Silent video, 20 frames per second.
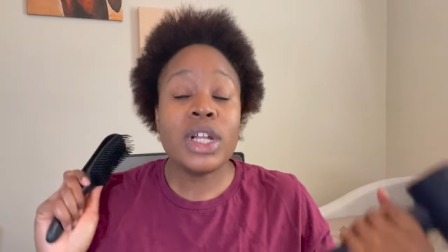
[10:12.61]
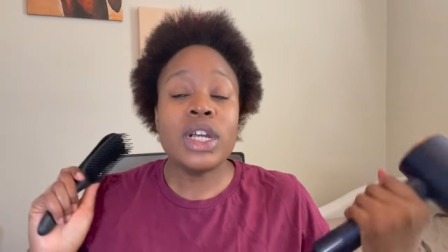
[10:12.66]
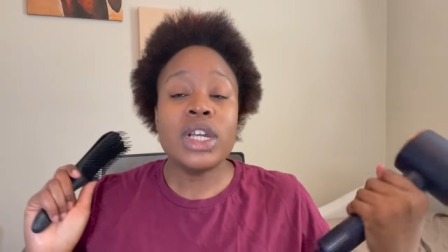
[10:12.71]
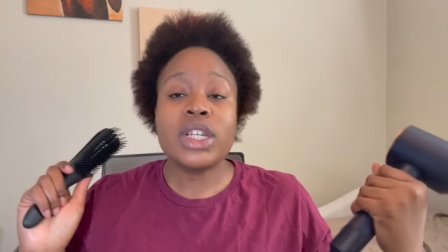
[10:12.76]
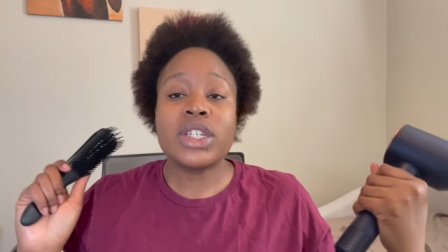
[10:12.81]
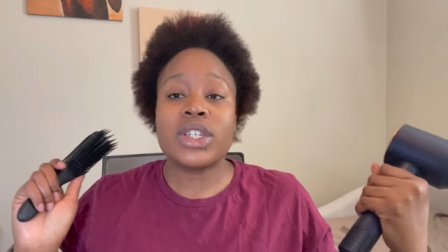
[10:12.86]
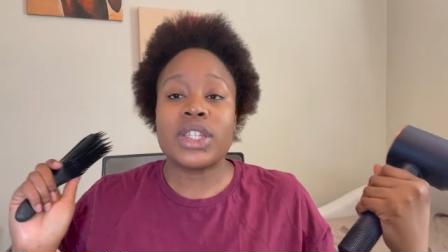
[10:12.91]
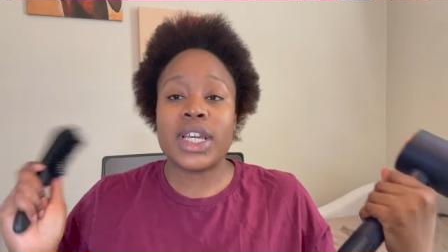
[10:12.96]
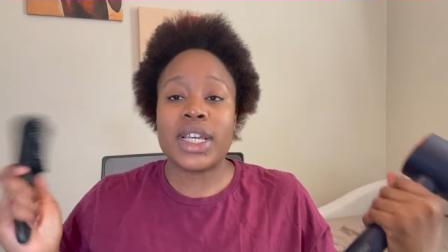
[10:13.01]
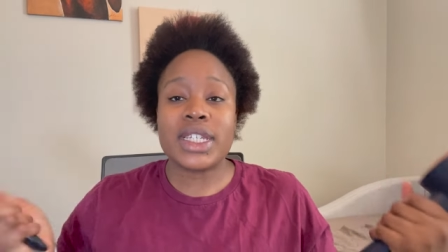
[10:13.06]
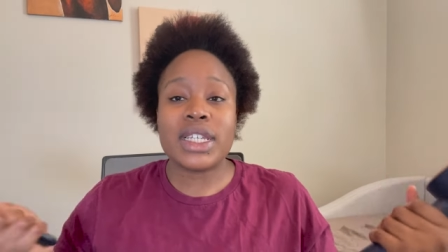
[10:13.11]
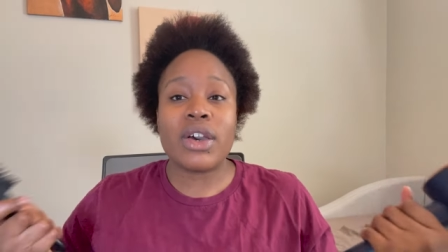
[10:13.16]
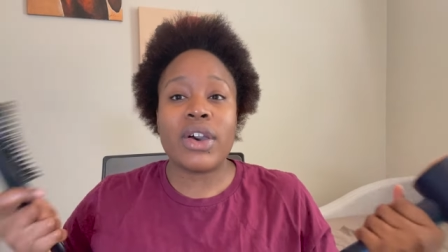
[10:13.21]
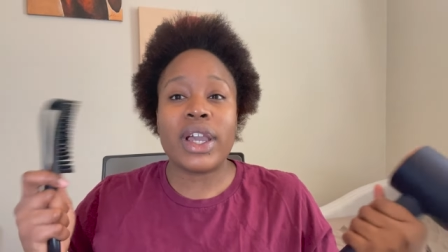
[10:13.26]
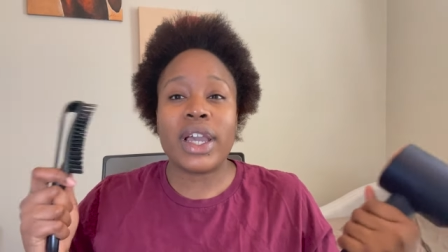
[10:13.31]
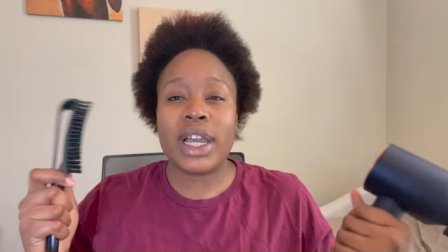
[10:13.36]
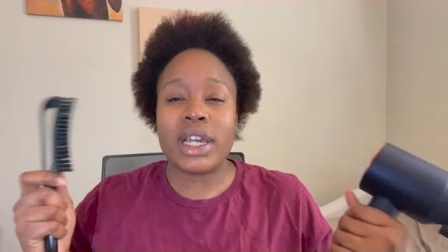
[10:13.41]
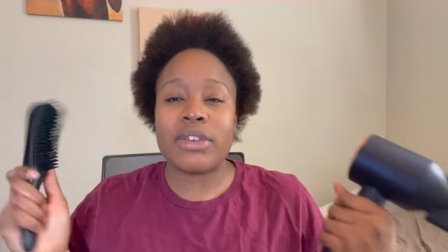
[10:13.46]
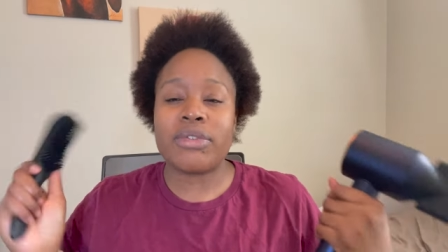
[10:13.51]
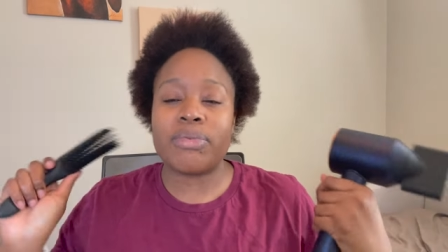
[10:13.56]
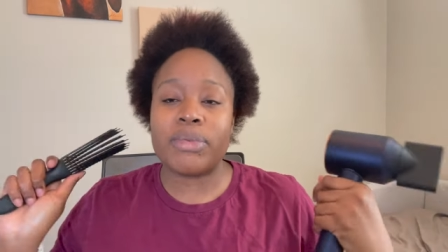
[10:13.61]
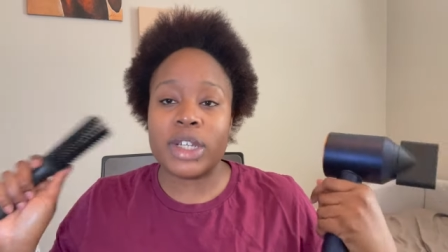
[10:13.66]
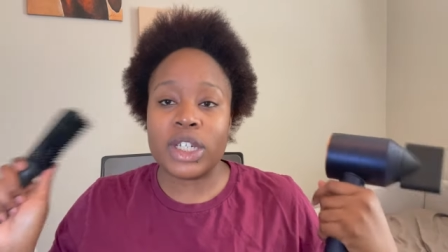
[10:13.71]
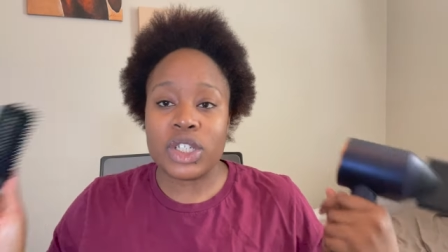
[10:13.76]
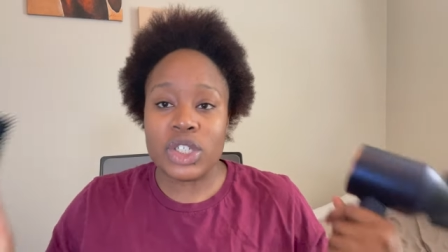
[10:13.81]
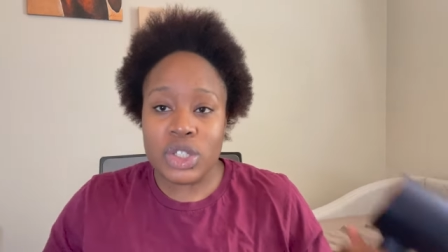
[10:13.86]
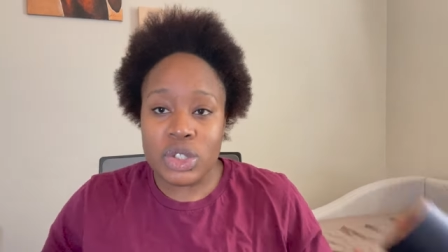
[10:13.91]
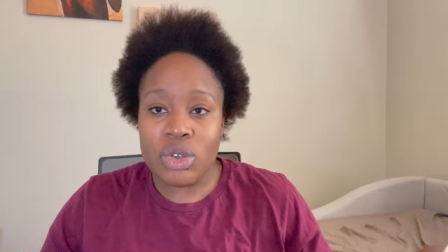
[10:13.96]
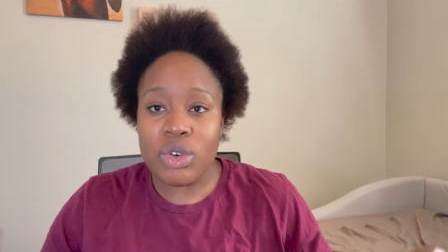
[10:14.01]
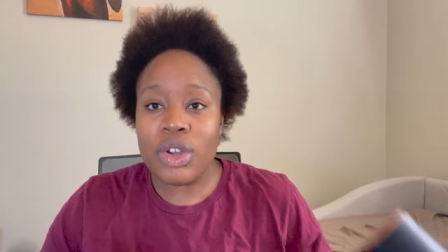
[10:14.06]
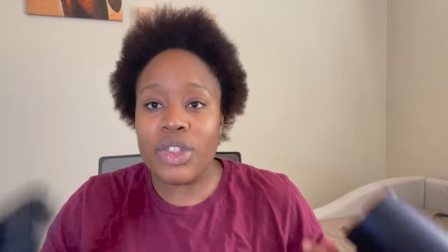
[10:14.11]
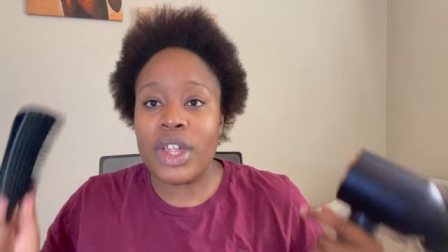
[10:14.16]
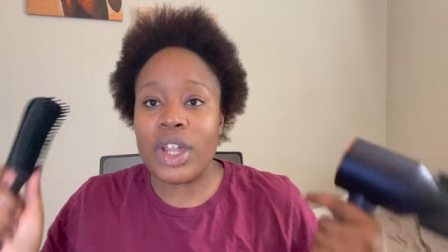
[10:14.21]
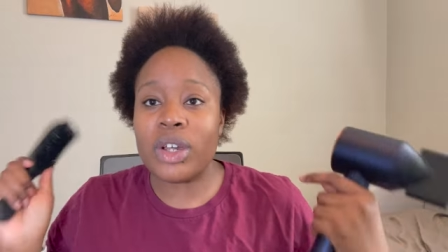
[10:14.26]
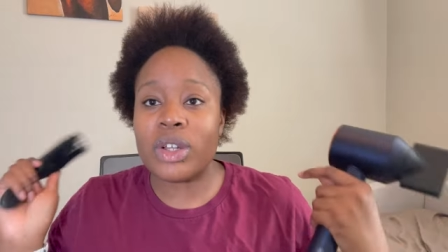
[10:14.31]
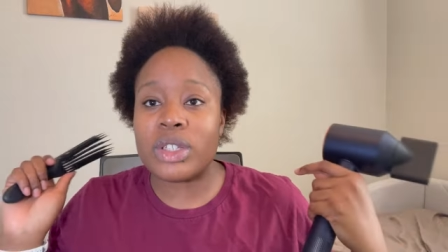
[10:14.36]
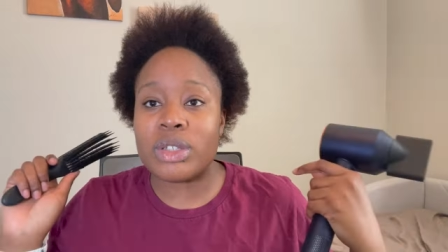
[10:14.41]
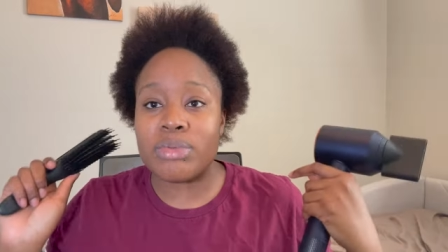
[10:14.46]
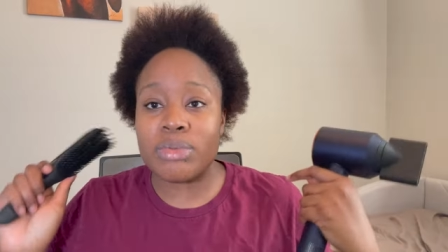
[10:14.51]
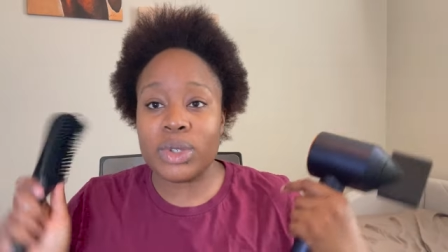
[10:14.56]
So that's how I kind of make sure that
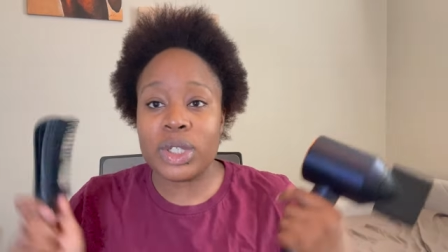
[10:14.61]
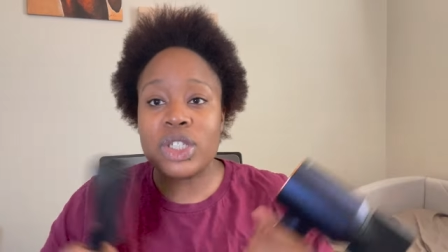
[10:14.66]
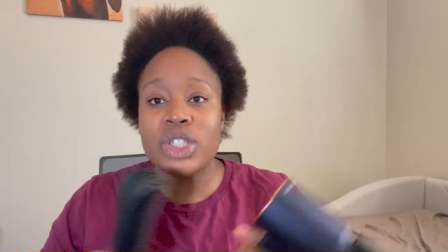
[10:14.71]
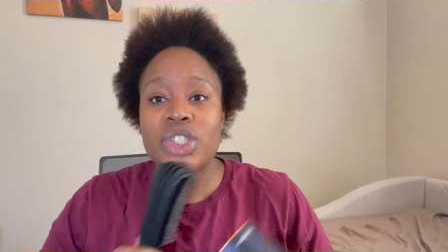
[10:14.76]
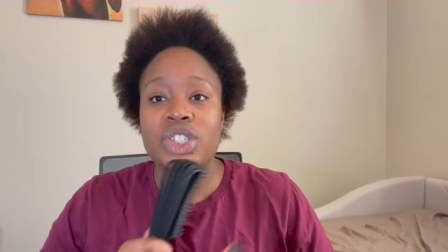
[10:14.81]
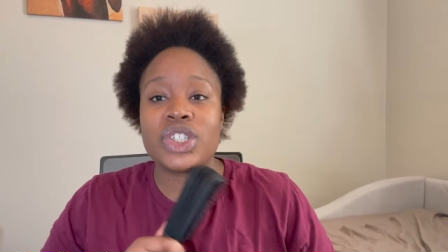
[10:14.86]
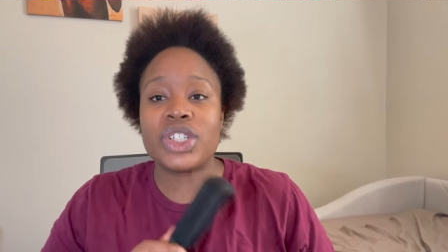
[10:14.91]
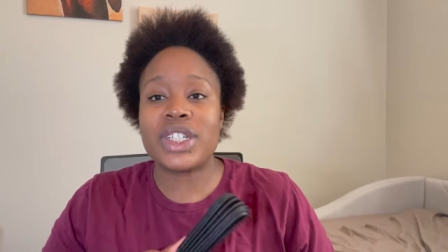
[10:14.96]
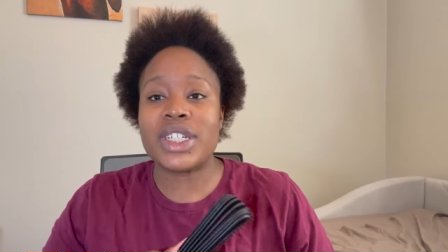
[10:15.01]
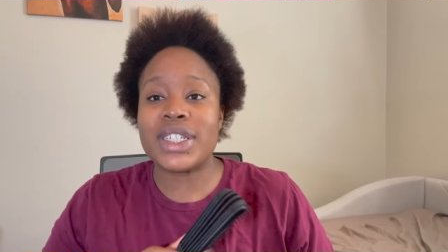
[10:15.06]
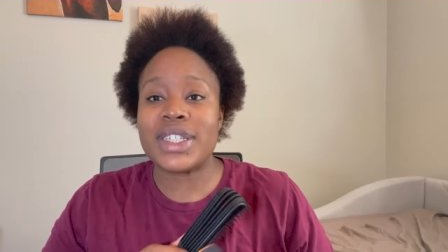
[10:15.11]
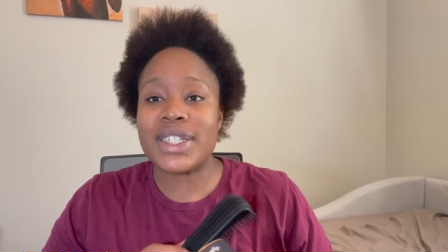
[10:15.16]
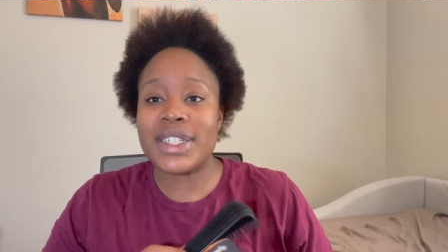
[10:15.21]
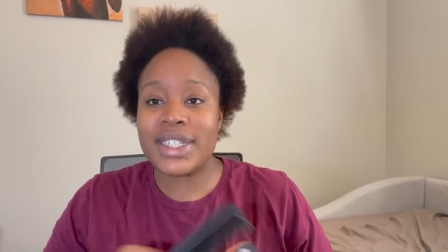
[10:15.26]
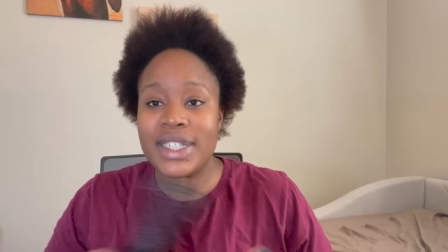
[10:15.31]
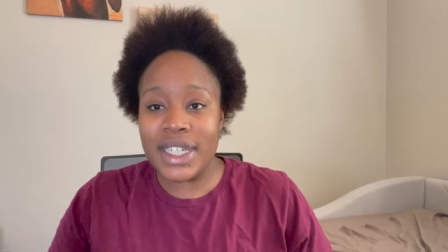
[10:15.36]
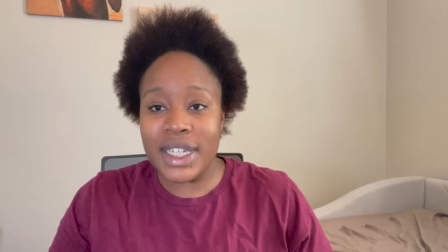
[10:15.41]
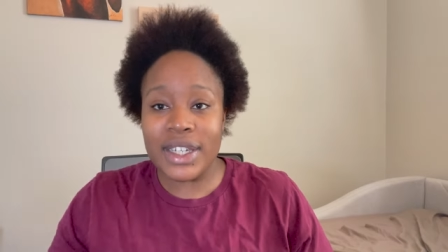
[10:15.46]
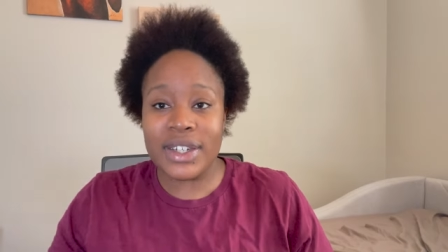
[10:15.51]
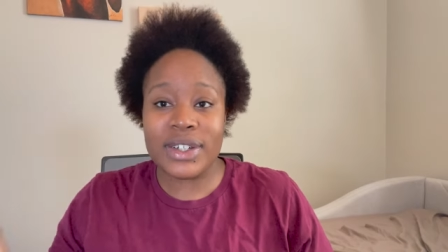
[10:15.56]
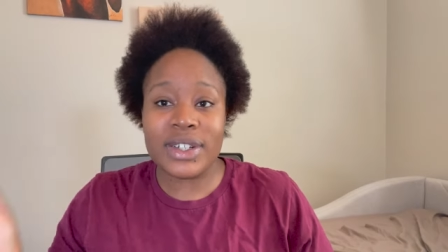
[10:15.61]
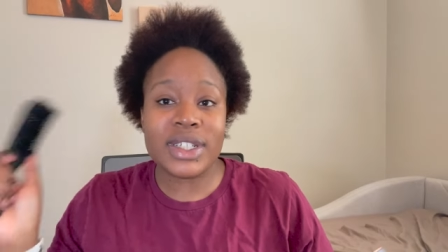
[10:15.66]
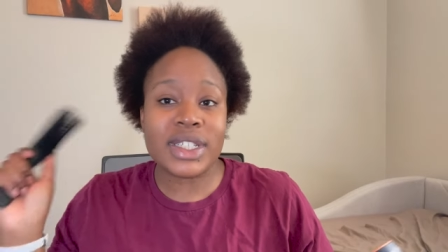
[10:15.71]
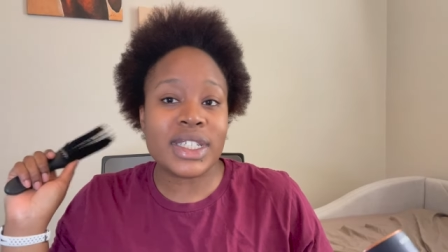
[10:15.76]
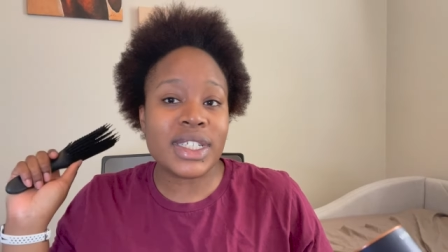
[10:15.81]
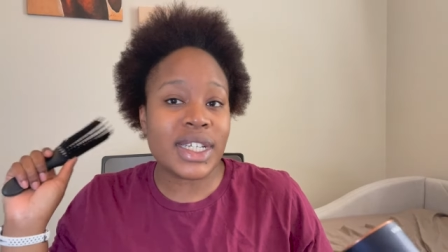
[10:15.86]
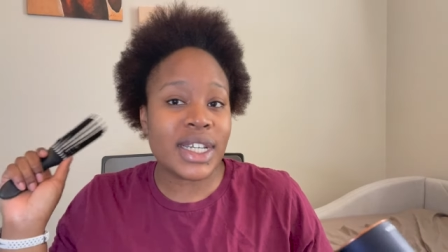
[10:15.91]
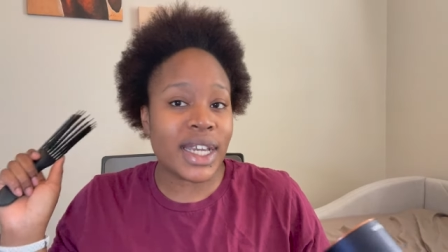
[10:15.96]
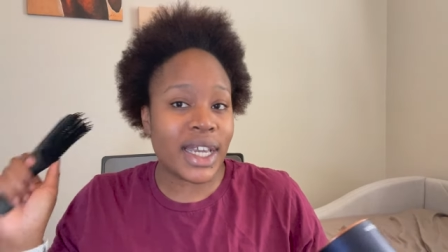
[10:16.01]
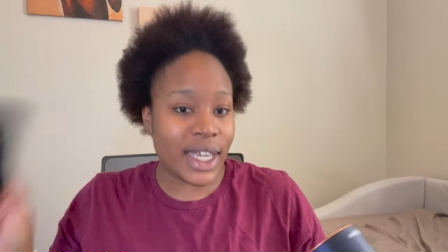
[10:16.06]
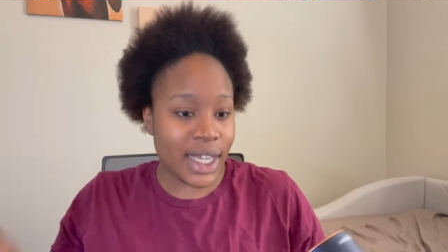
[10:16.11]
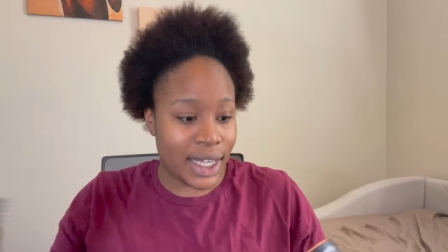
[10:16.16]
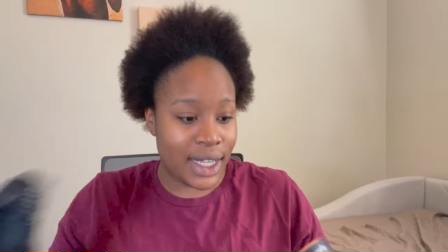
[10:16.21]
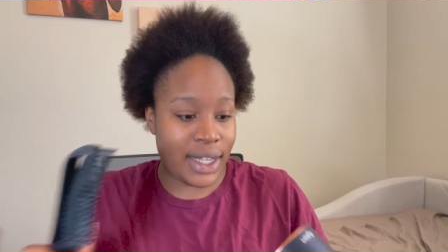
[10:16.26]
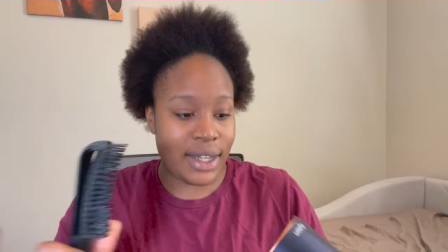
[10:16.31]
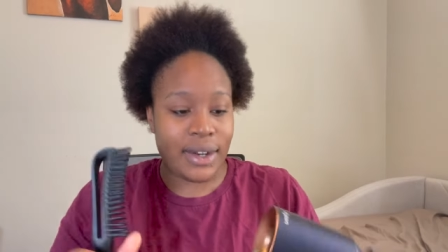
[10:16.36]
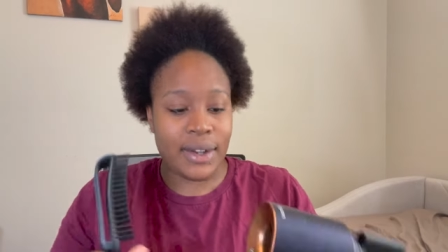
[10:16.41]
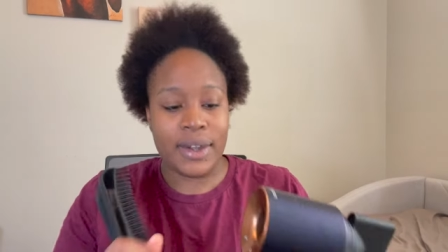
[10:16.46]
all the moisture is sealed in.